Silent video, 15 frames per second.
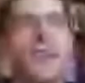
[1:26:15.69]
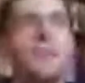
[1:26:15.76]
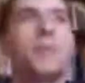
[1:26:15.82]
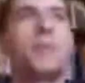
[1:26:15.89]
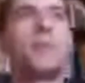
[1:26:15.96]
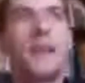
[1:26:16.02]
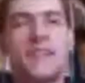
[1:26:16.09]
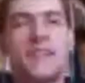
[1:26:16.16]

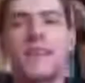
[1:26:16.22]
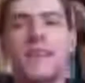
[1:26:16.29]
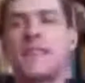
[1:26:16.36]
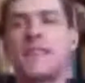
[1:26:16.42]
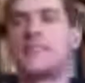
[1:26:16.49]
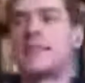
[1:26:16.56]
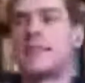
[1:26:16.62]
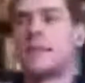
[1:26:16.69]
repeats
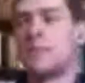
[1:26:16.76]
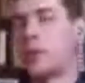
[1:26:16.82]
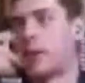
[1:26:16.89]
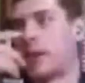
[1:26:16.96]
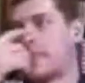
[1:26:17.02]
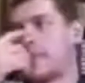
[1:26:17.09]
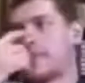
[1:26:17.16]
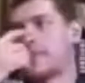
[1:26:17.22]
his
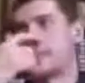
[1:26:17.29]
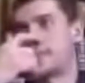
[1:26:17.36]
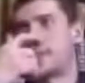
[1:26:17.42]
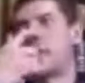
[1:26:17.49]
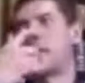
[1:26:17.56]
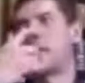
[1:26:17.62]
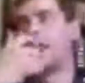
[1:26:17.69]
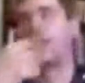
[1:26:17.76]
points, and so